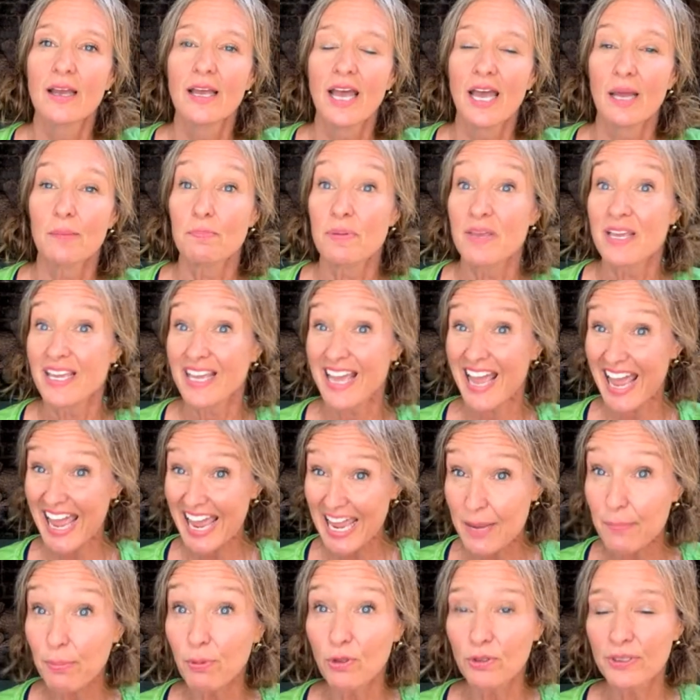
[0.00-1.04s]
and being
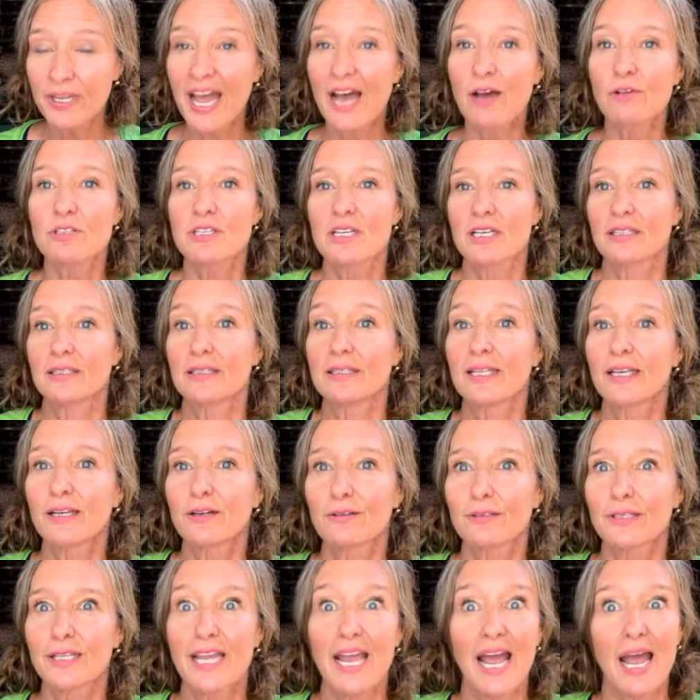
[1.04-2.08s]
able now to
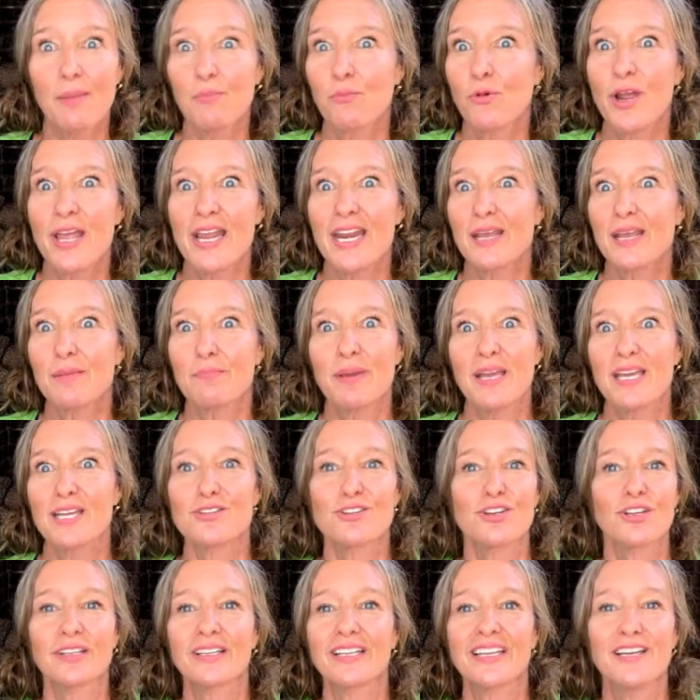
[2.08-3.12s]
literally, I'm waiting
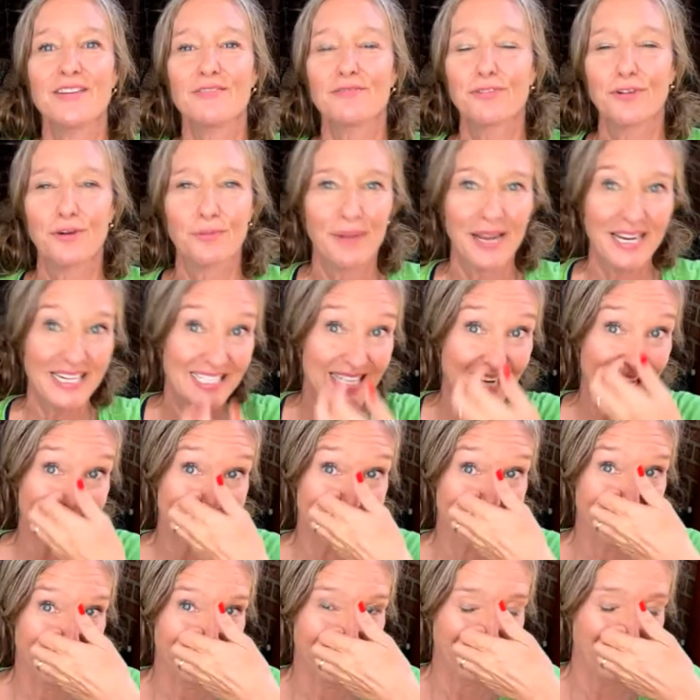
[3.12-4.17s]
patiently for my
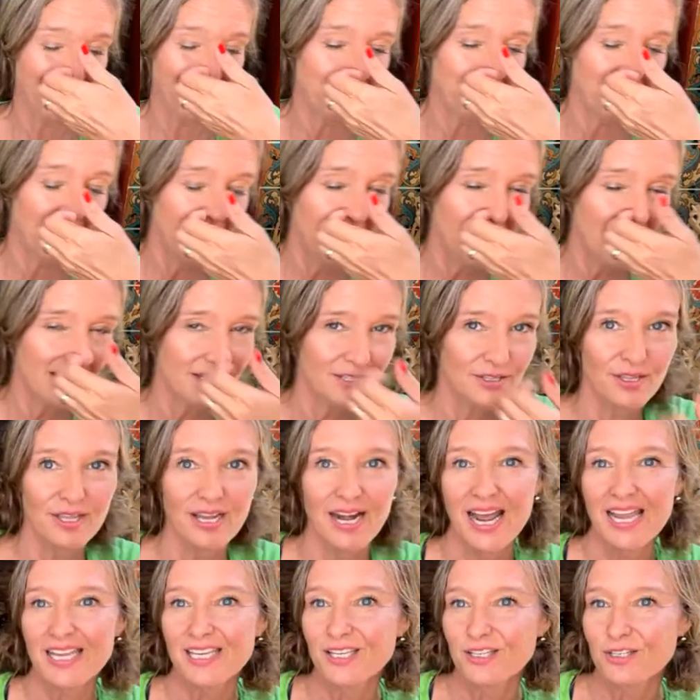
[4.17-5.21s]
test to come so that
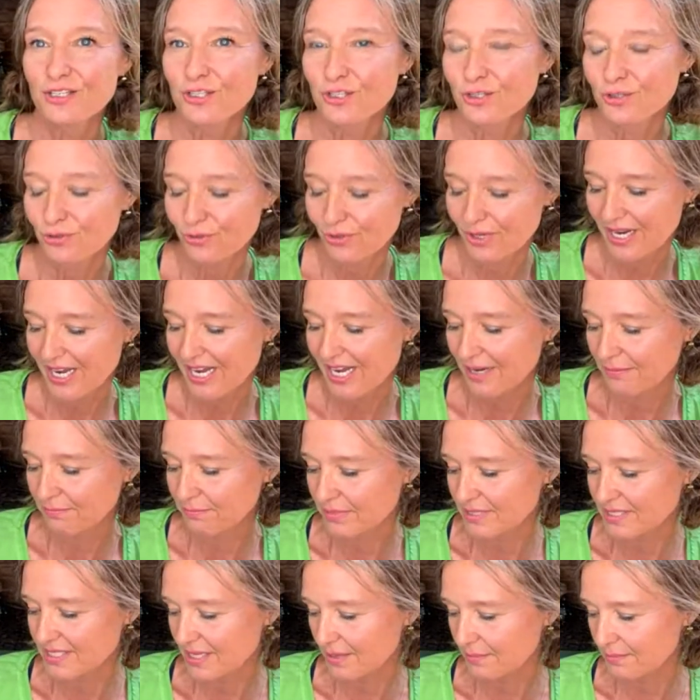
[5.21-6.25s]
I can do
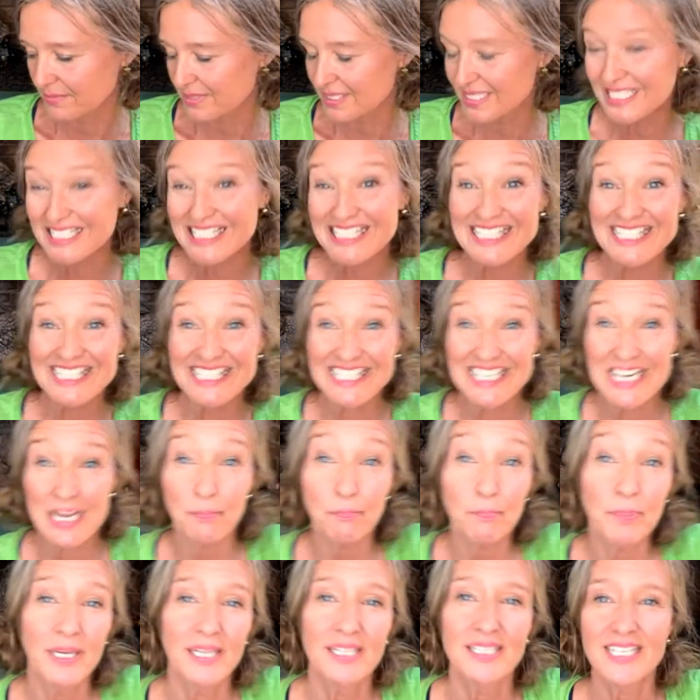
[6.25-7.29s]
some
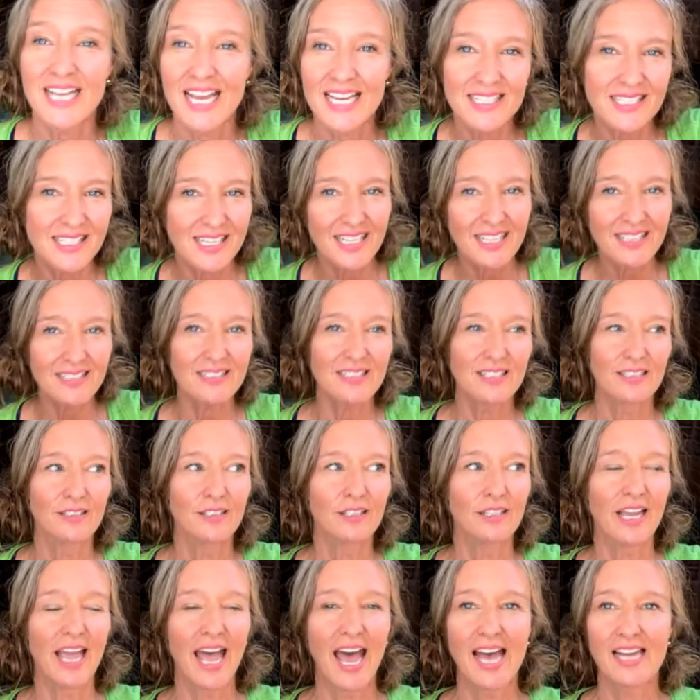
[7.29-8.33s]
SNP testing to
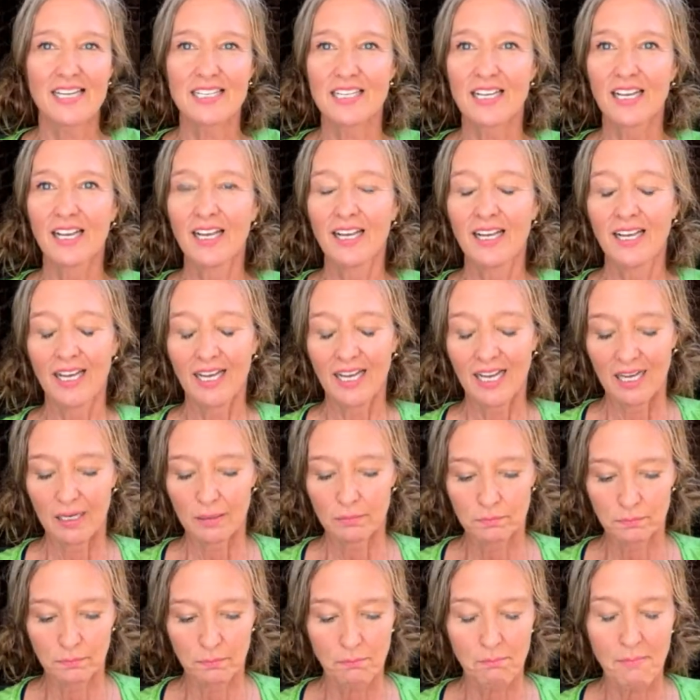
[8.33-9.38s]
look at
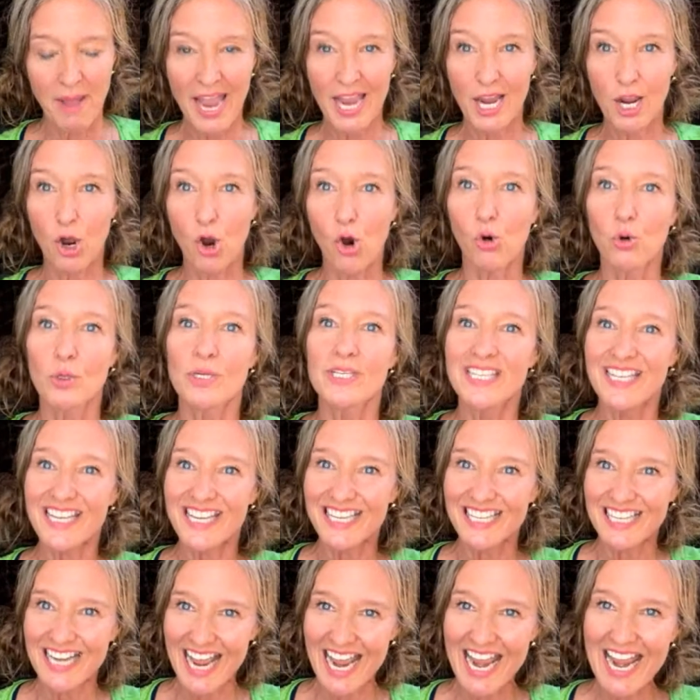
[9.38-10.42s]
my own
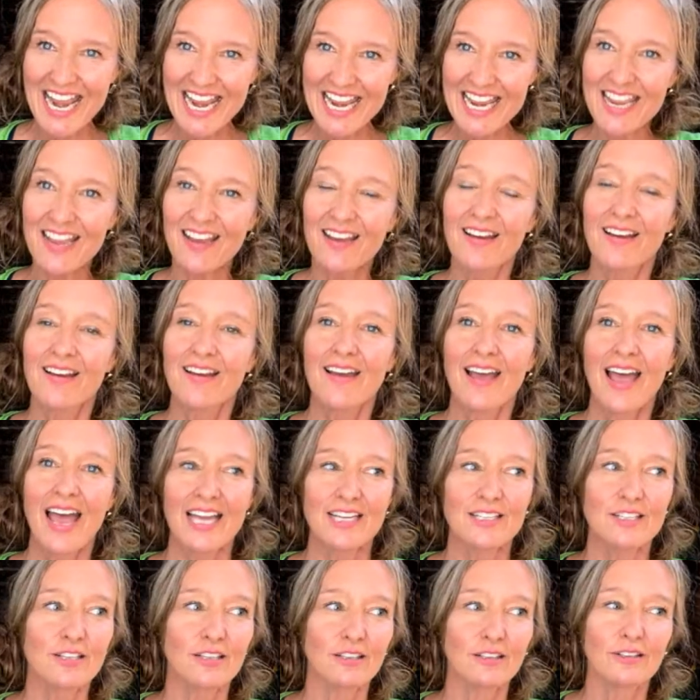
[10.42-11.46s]
DNA
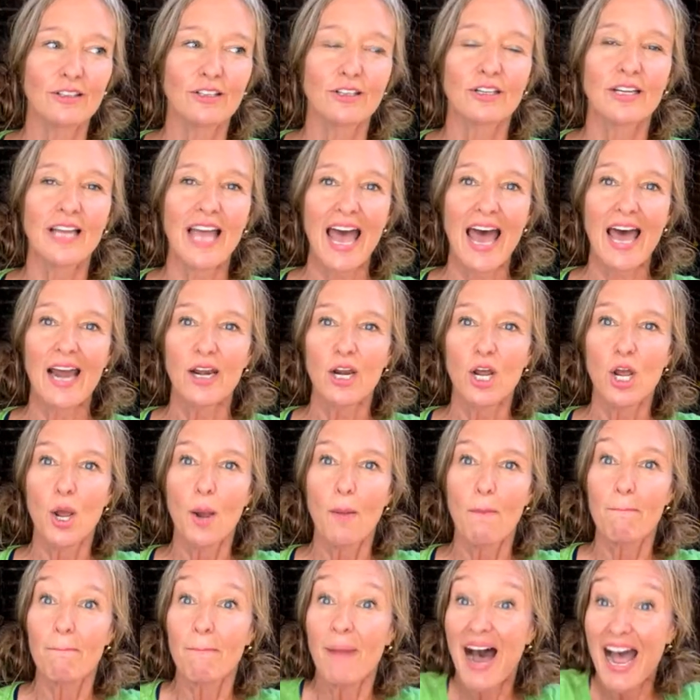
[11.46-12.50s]
and to look at
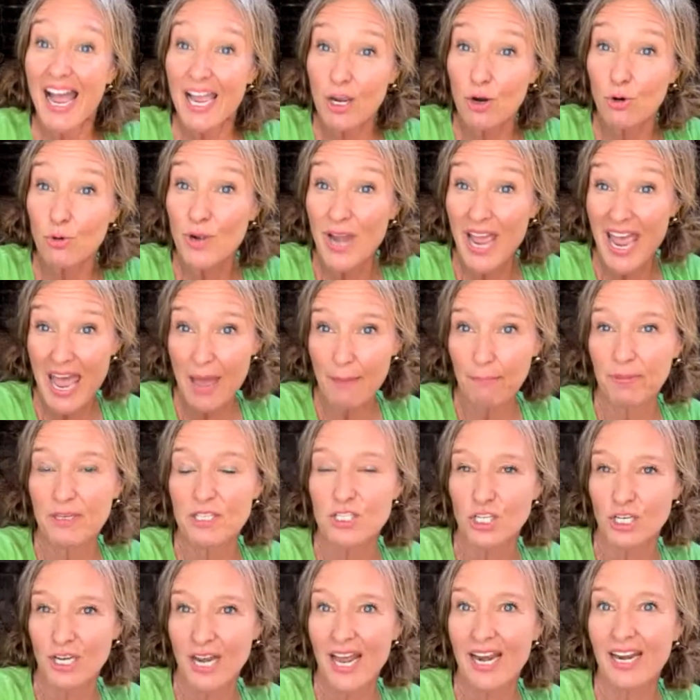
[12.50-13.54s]
my own
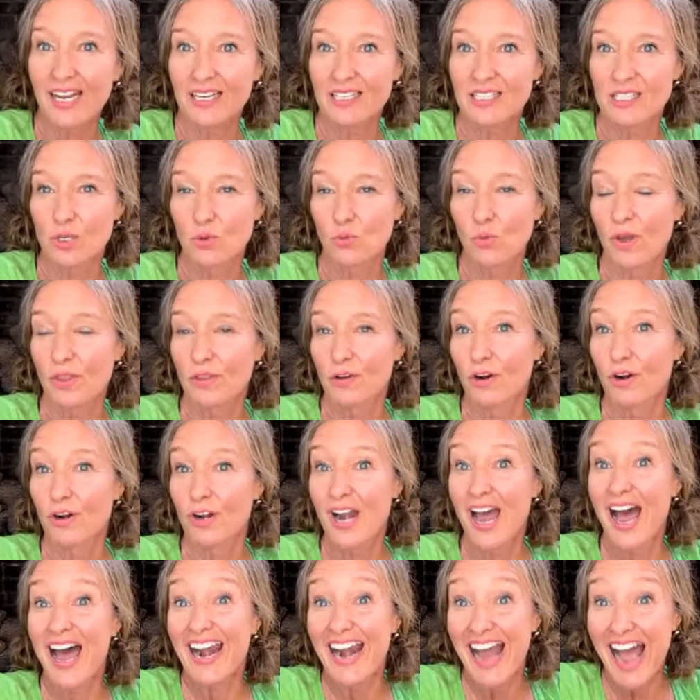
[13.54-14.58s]
epigenetics and whether or
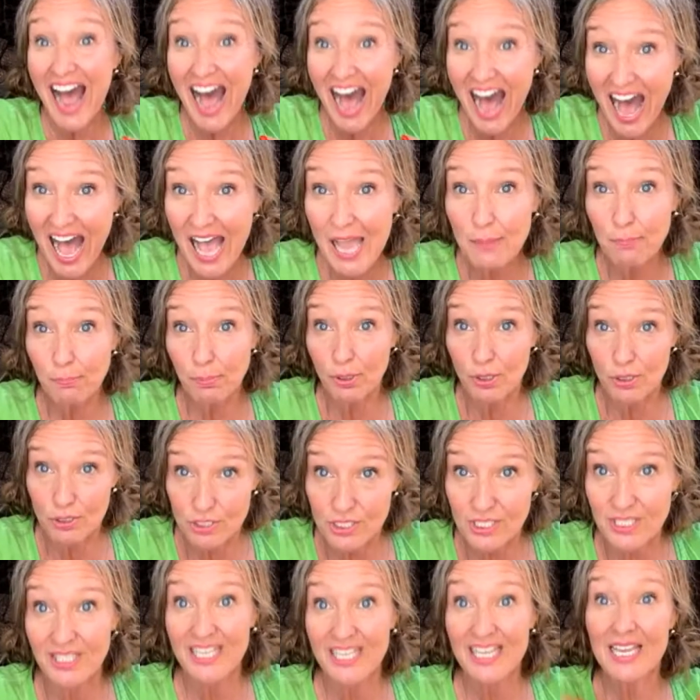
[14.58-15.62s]
not I
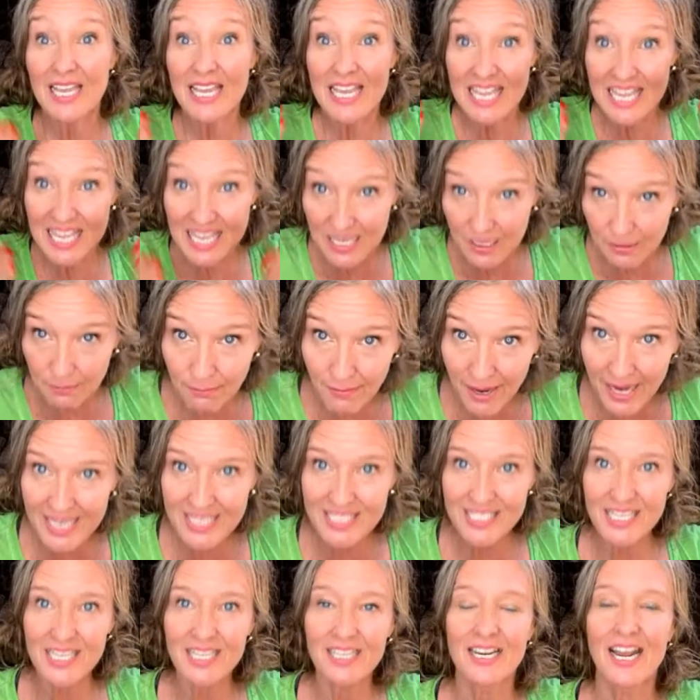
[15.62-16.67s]
personally, in my
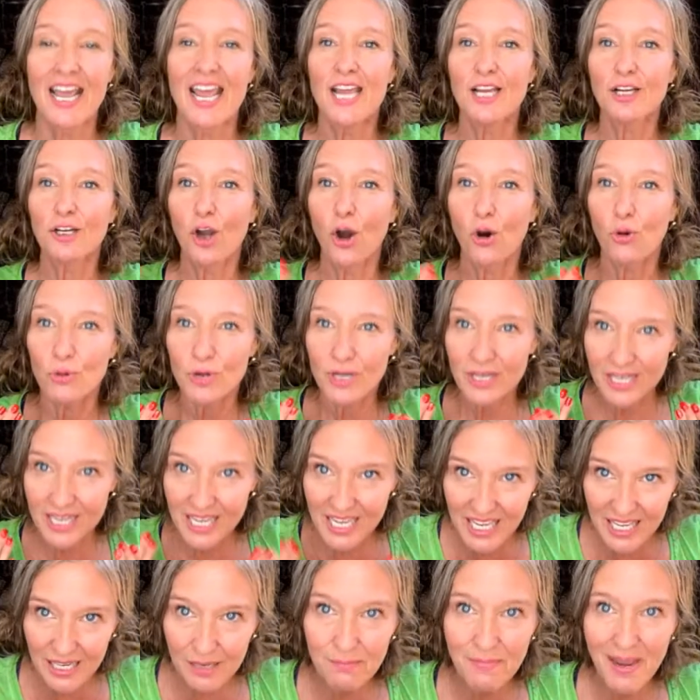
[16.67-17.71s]
DNA, coded
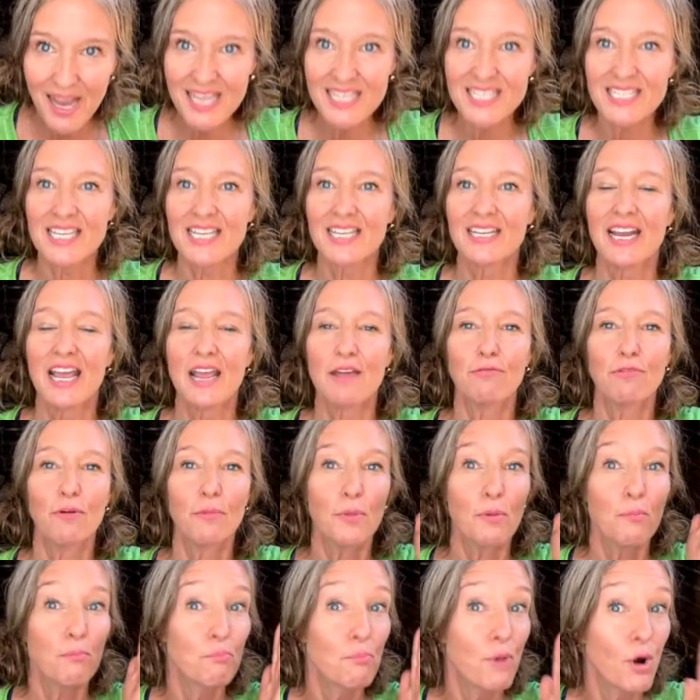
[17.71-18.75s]
in my DNA from the
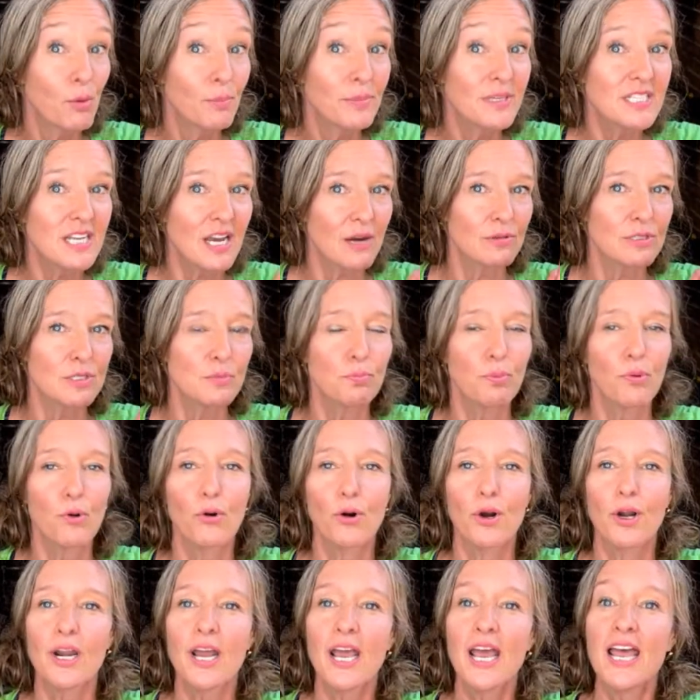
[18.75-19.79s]
moment I was
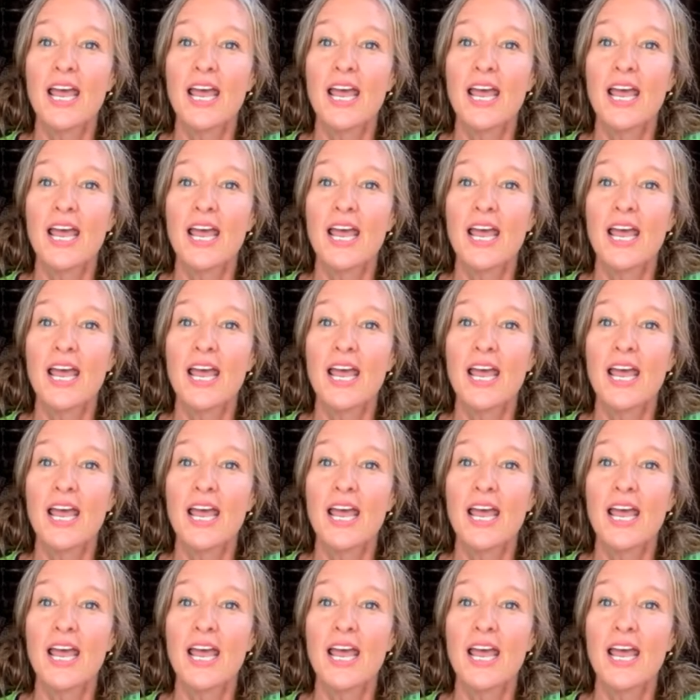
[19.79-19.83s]
born,